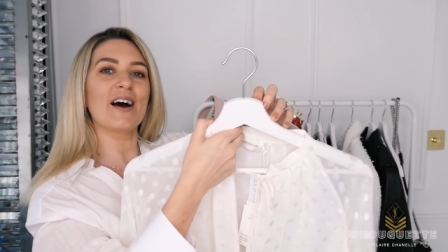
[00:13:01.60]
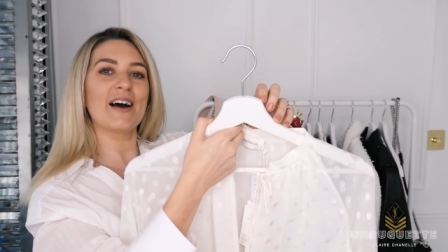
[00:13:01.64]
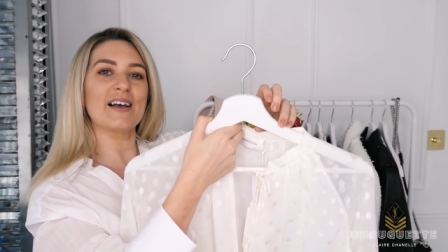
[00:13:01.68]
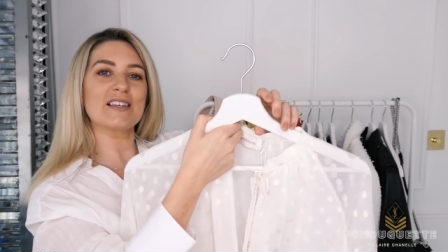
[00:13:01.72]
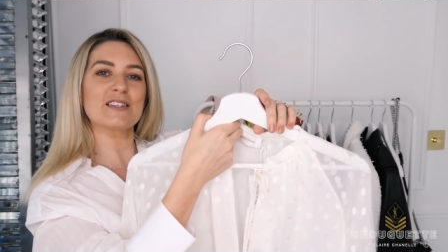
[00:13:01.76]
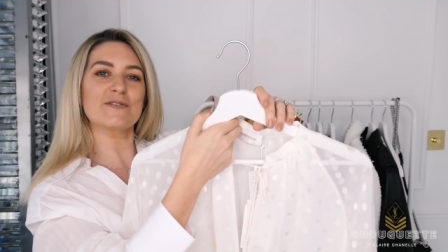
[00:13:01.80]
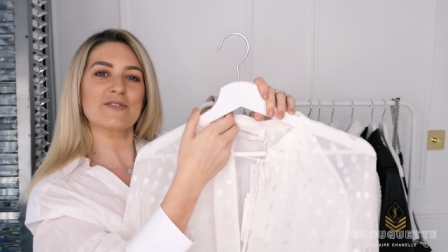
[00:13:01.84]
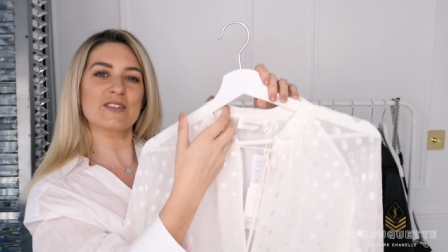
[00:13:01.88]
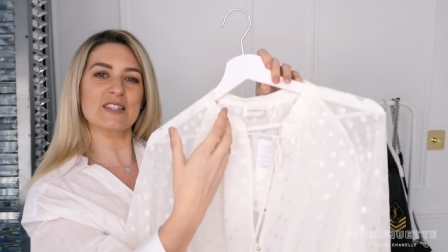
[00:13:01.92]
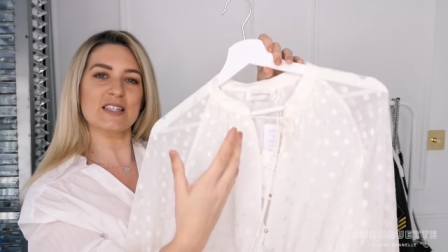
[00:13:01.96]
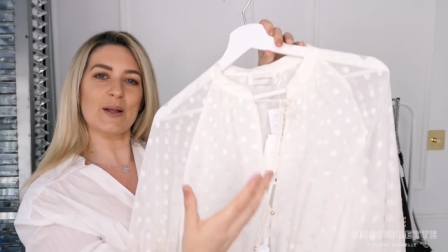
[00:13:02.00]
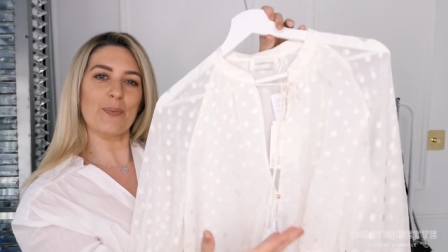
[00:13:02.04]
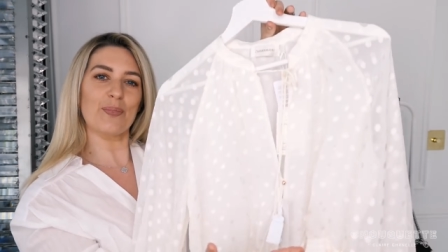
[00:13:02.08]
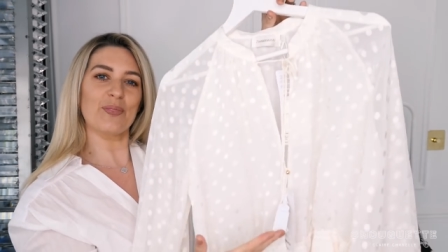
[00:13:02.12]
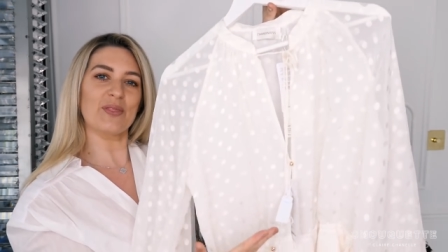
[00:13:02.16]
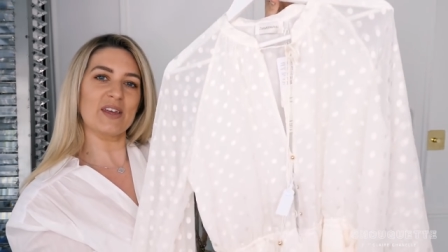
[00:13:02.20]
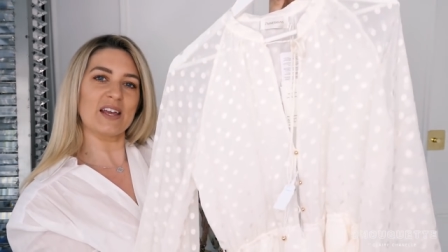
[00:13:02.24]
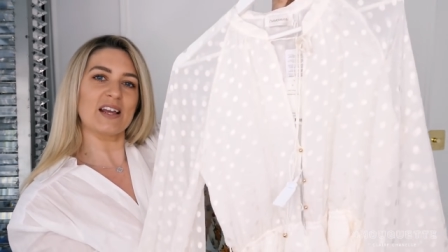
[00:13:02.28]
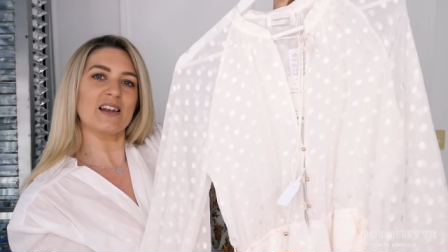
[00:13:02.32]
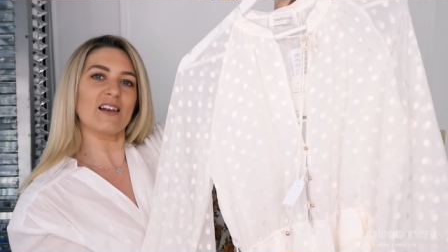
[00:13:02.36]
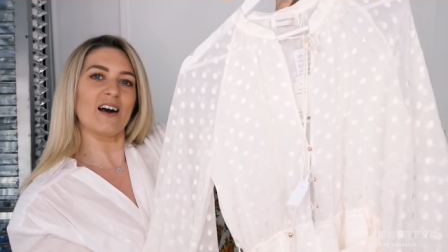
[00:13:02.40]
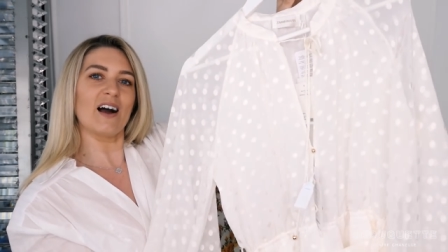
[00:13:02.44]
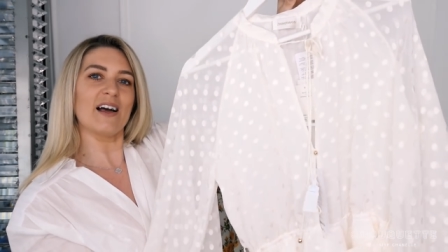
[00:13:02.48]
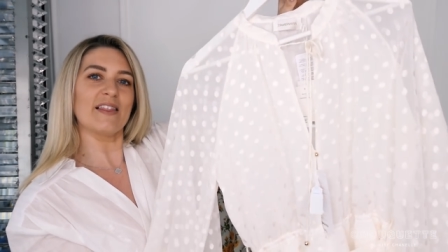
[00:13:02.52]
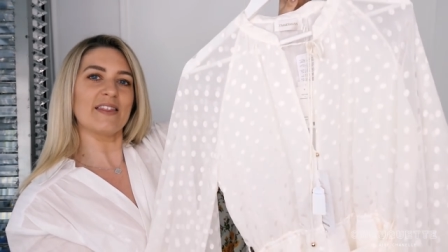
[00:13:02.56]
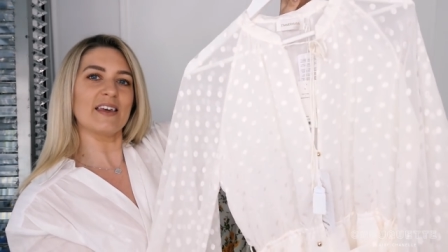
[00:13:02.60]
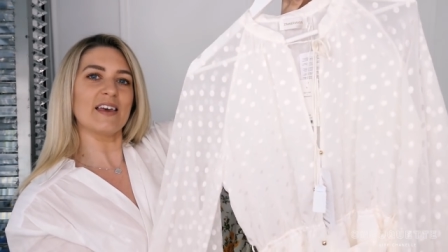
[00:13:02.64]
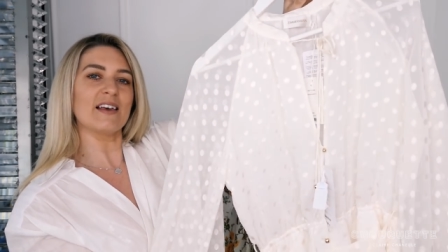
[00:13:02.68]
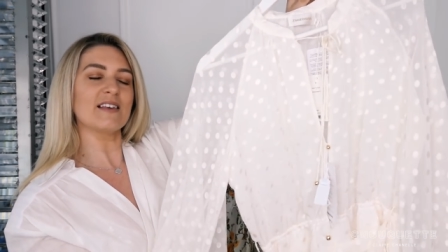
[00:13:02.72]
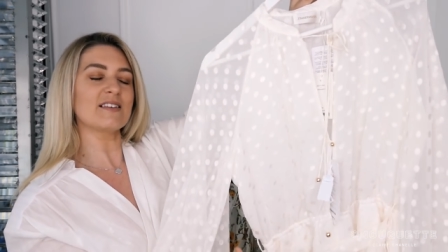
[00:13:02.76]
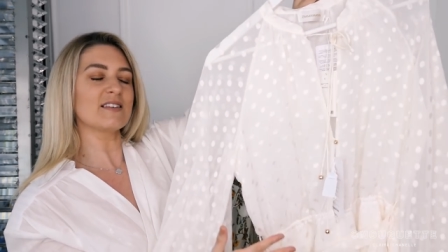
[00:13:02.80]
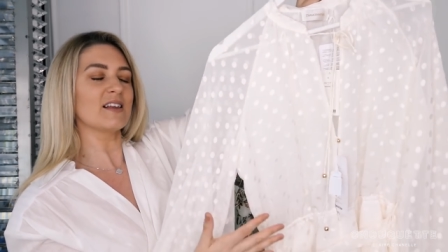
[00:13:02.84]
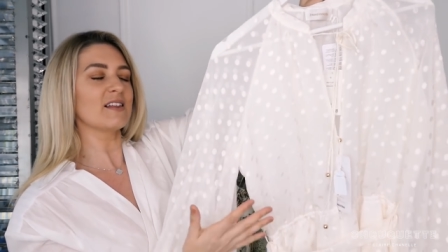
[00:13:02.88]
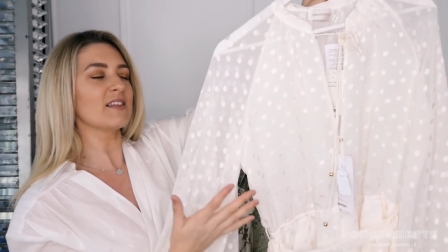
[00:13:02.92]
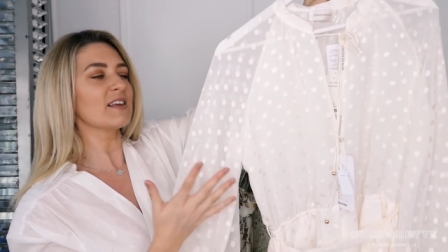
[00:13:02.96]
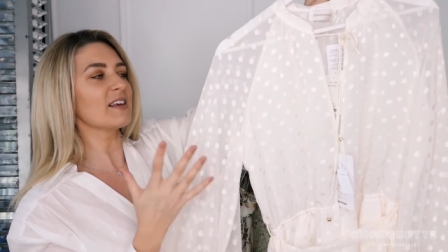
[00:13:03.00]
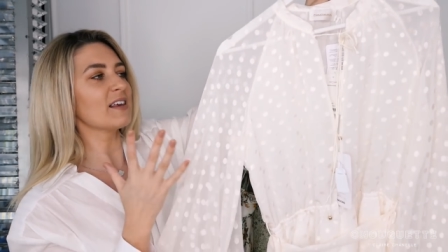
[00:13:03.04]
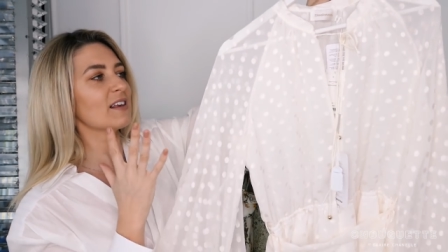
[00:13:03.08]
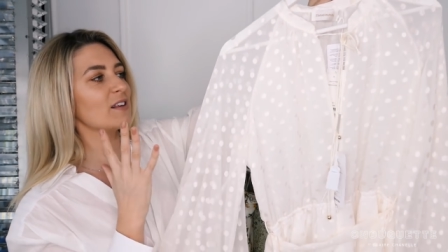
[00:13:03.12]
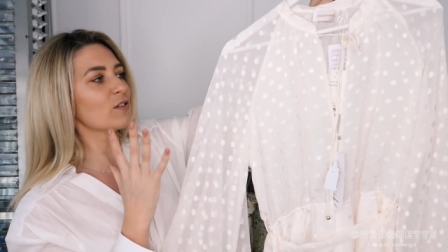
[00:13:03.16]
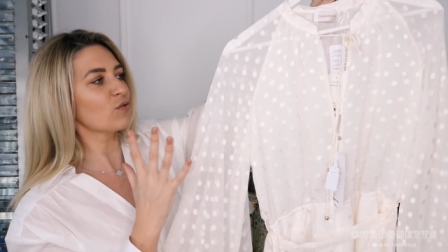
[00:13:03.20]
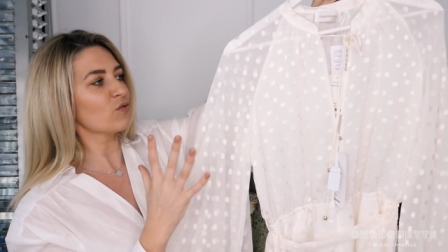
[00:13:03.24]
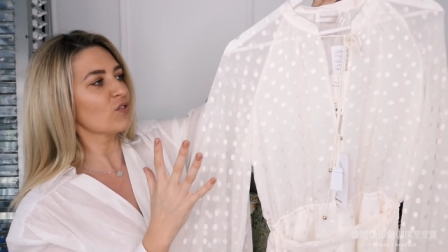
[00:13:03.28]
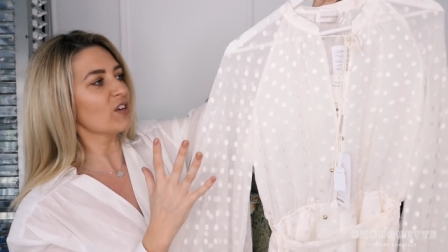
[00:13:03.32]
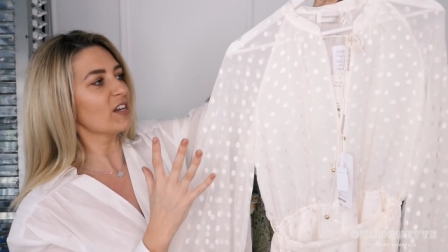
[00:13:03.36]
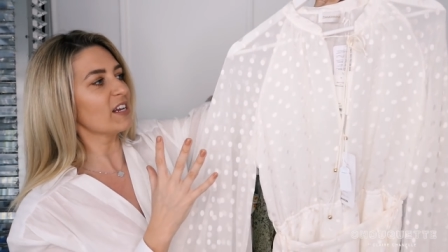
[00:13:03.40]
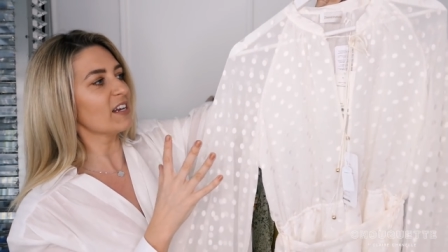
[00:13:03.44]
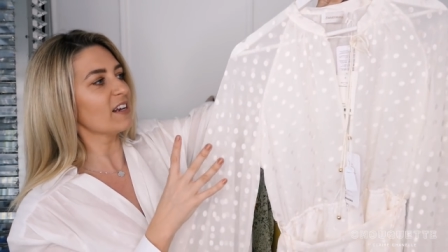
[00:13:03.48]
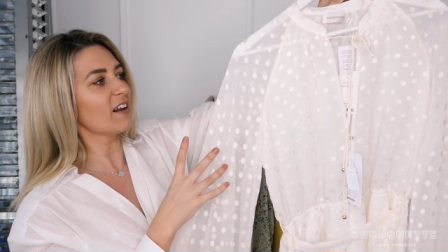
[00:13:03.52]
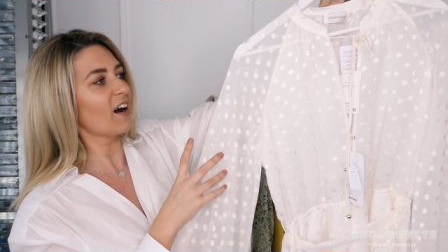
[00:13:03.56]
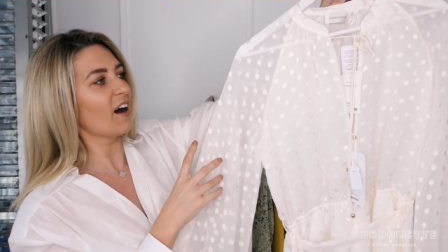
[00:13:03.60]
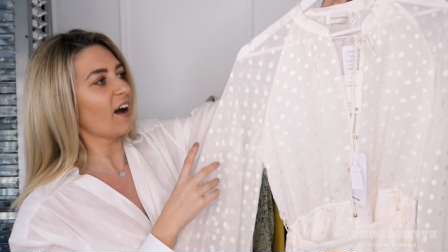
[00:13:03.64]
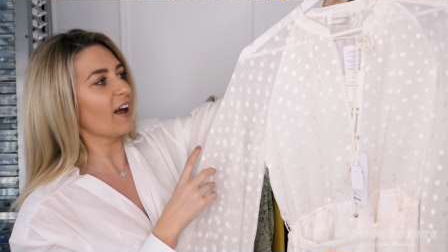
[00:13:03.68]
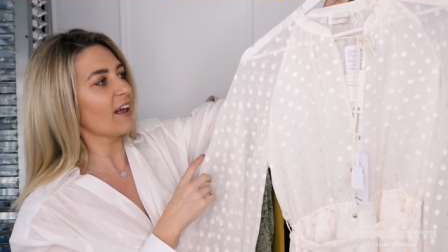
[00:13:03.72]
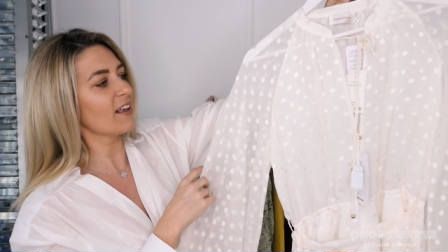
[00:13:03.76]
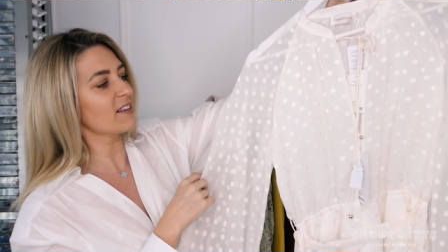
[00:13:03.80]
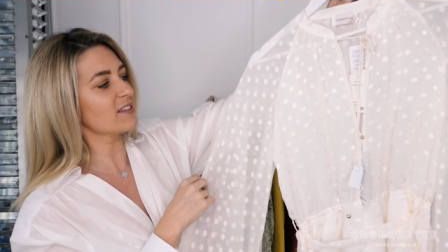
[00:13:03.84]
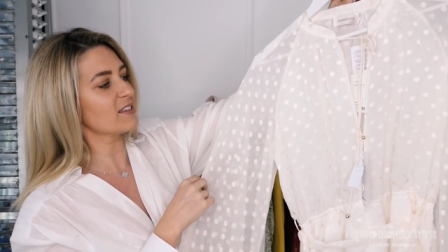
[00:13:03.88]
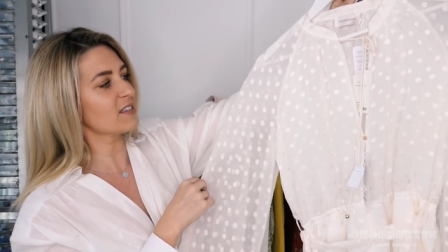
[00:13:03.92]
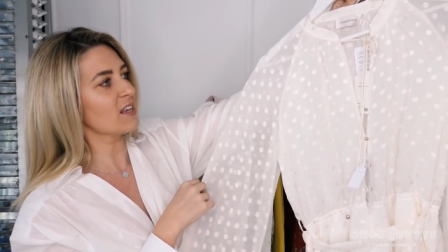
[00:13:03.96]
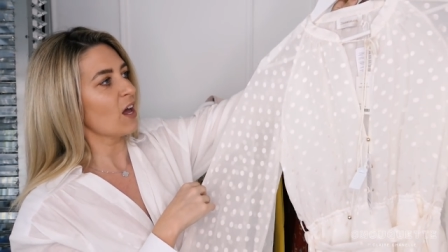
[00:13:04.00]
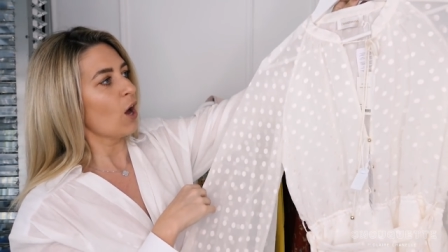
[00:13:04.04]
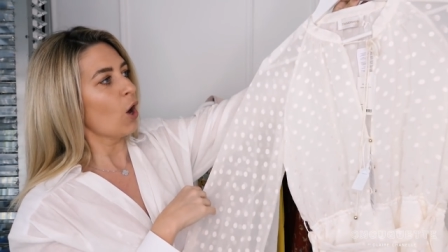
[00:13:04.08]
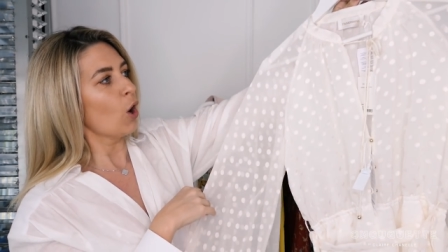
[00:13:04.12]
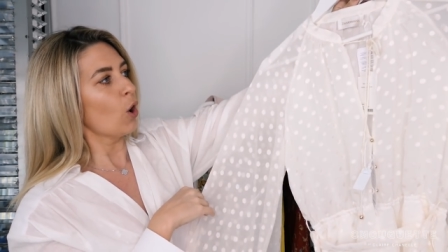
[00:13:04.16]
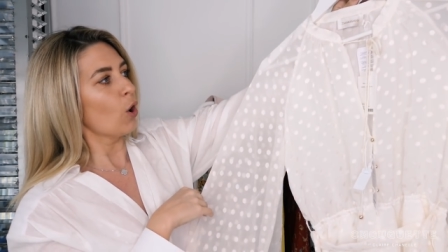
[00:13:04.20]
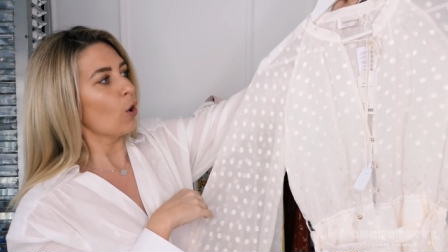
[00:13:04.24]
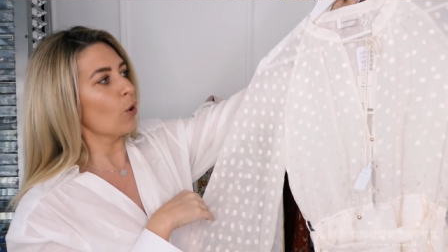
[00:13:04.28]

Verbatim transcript: nice for something like this, I think it's really nice.